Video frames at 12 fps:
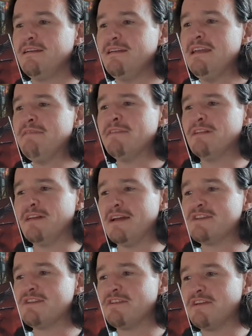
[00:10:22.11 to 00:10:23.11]
Even the
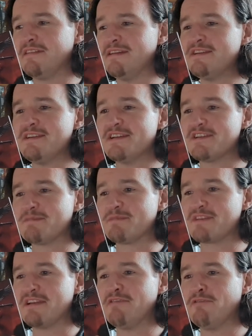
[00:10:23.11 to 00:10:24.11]
legendary Odysseus
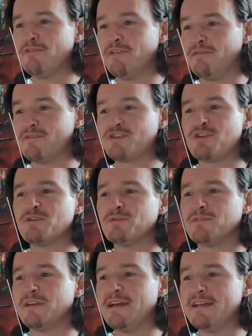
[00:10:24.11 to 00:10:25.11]
himself would have
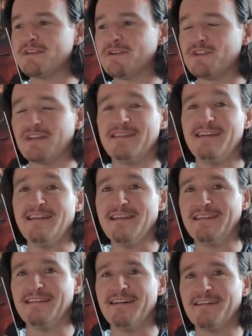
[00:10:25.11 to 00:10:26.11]
struggled to hit such a
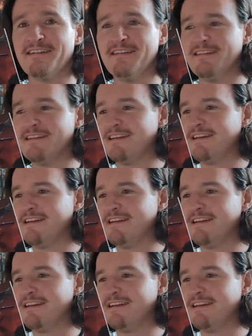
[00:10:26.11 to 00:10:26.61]
tiny target.